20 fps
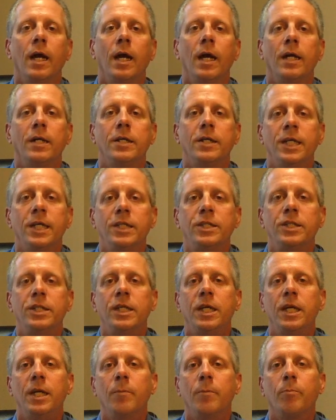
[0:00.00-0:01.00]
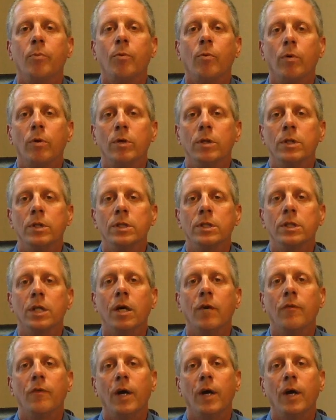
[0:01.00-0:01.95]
and teaching the importance of